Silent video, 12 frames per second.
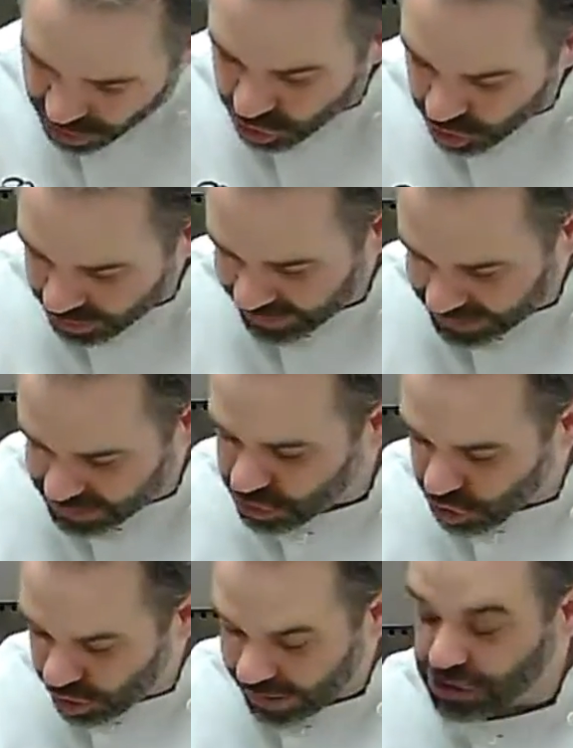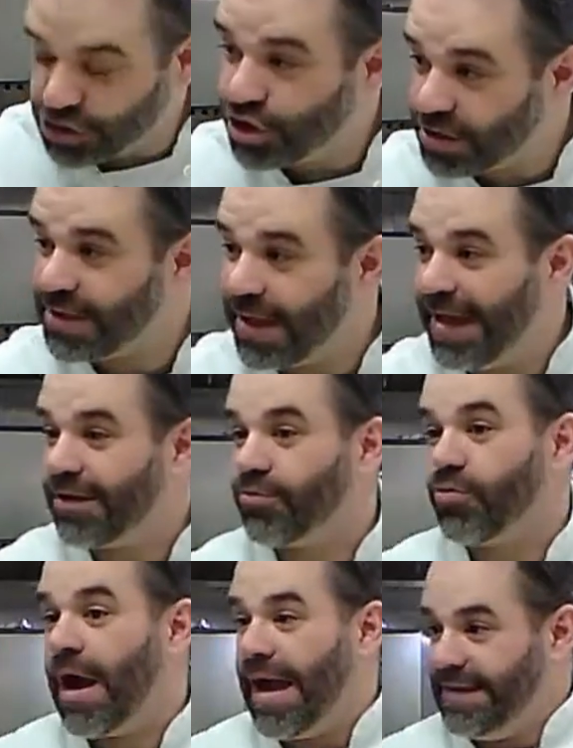you cook these, you cook it just like
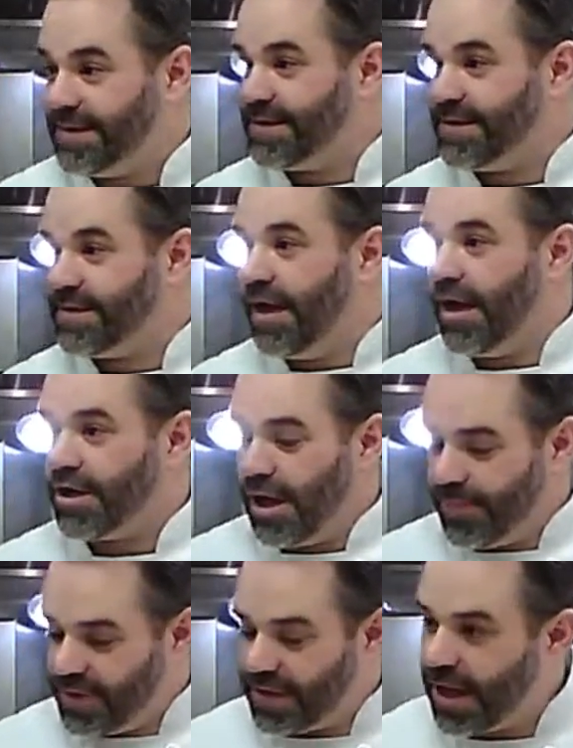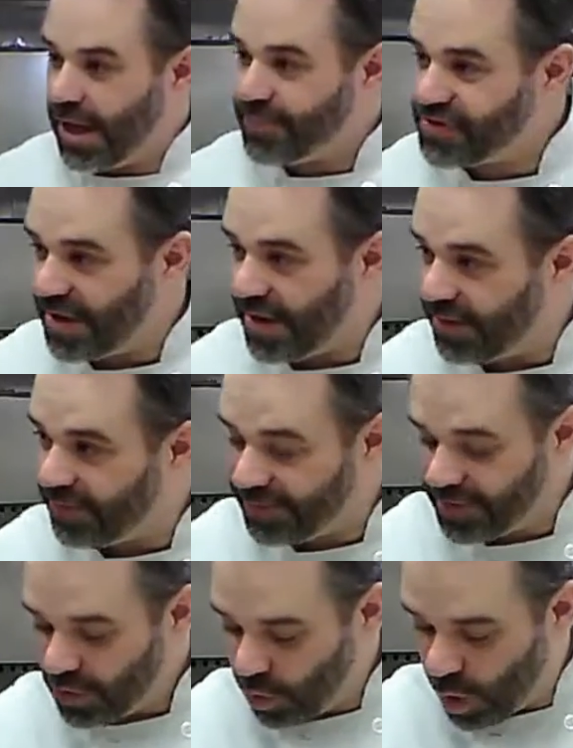rice. A couple of cups
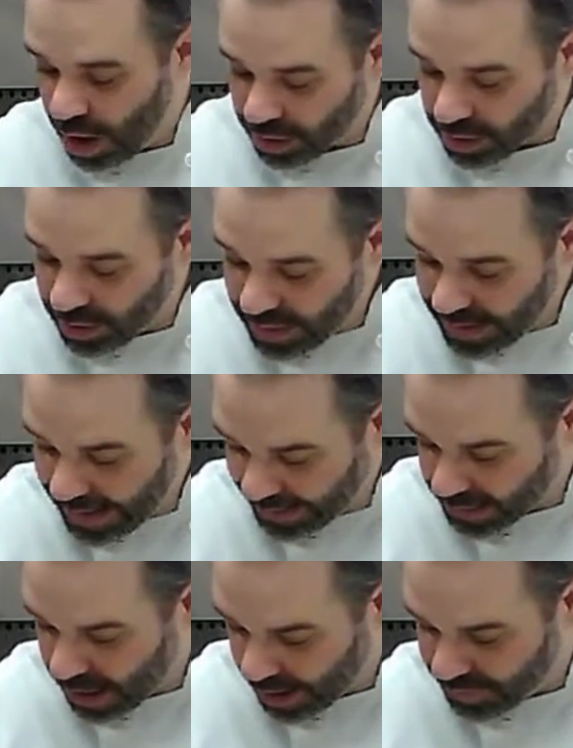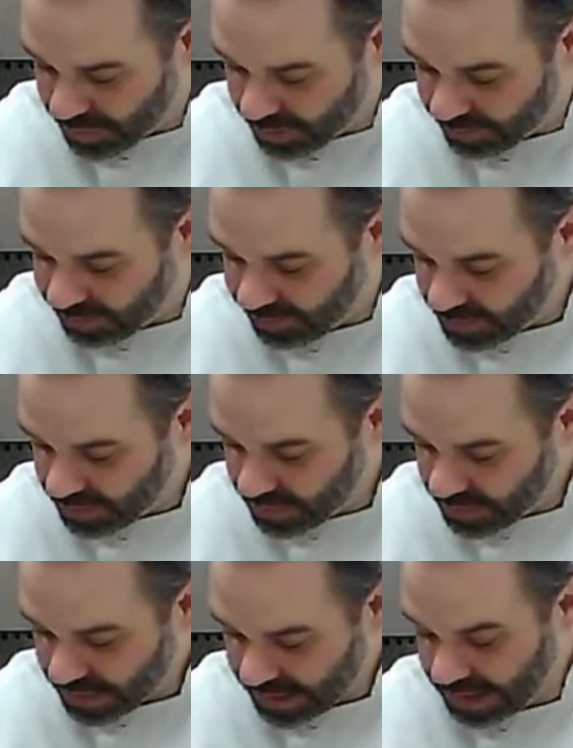of water and a cup of
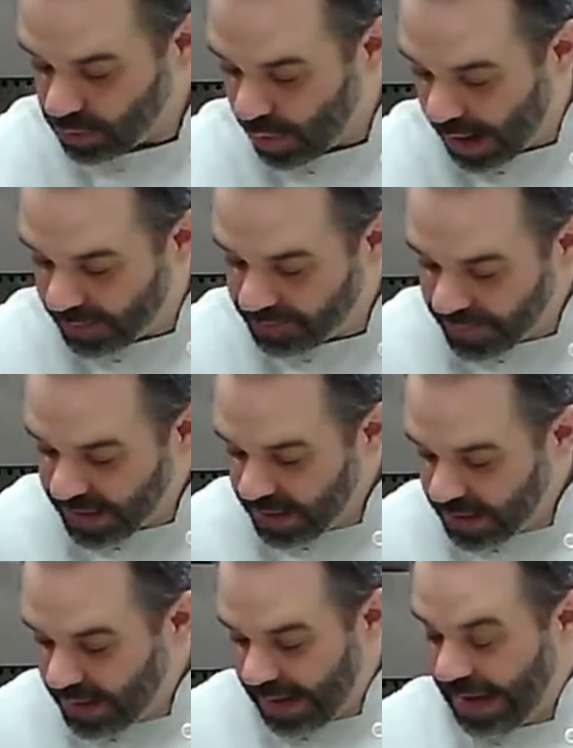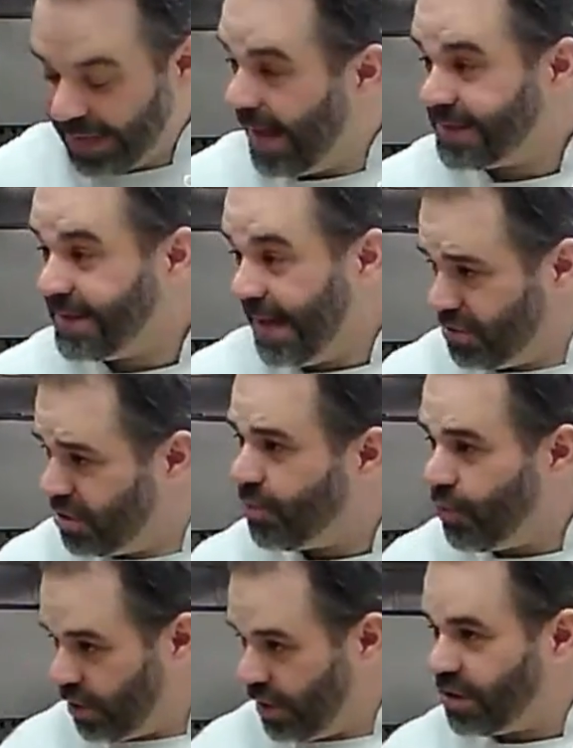quinoa. And that's it. You
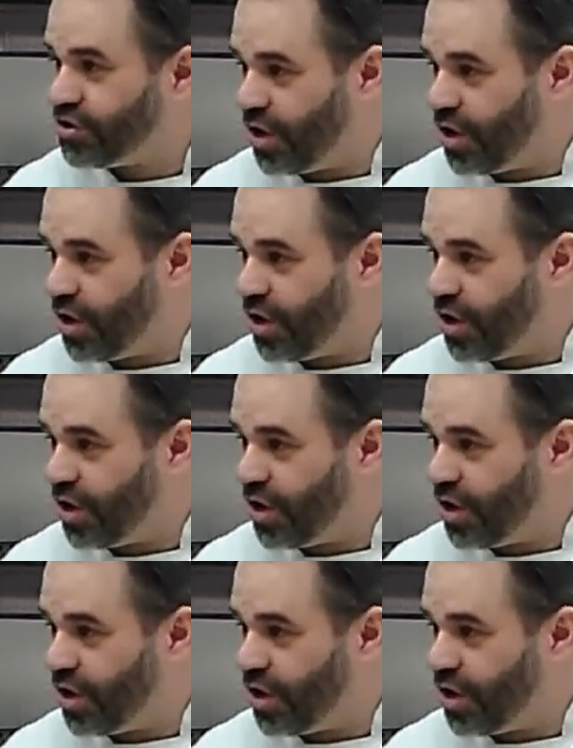put a little